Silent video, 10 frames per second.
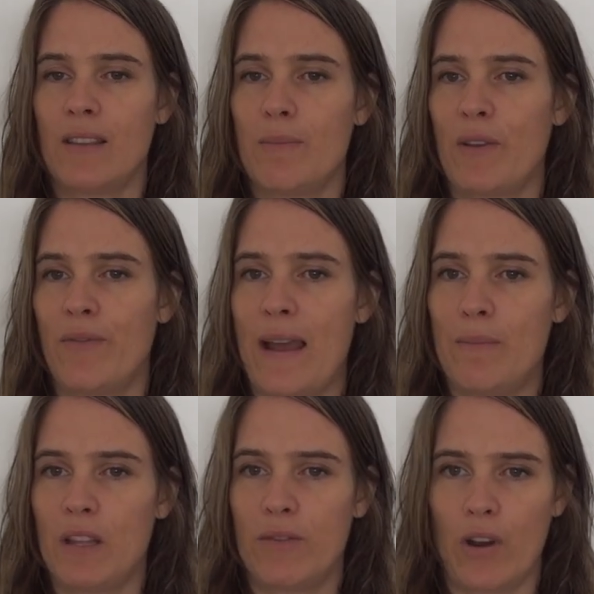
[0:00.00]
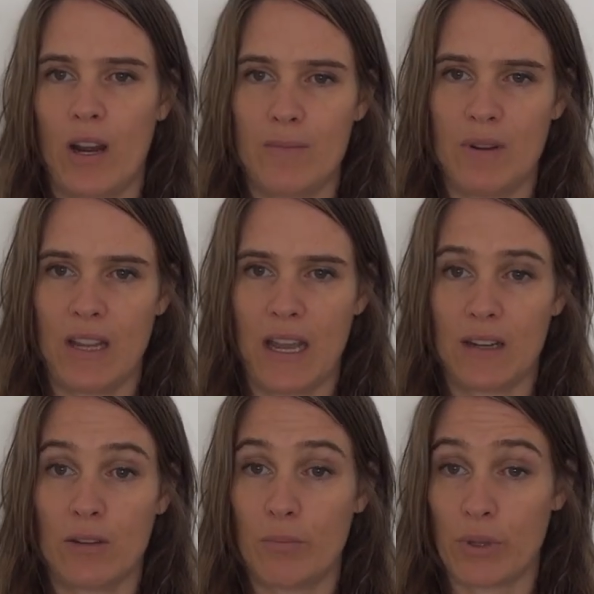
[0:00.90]
that my family environment
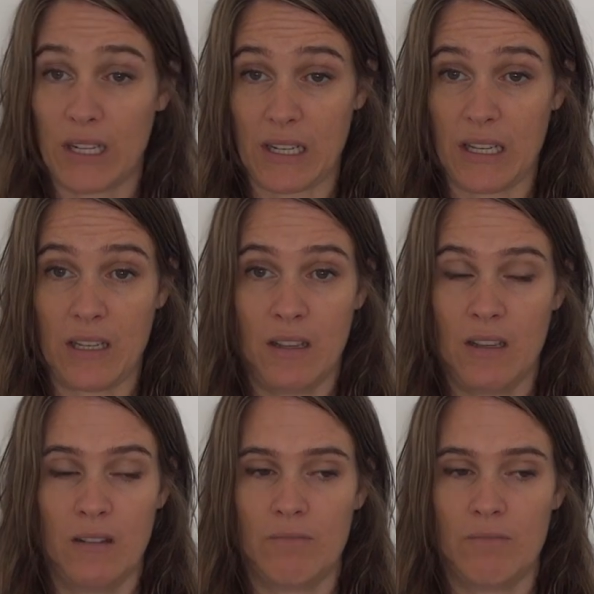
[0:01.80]
had completely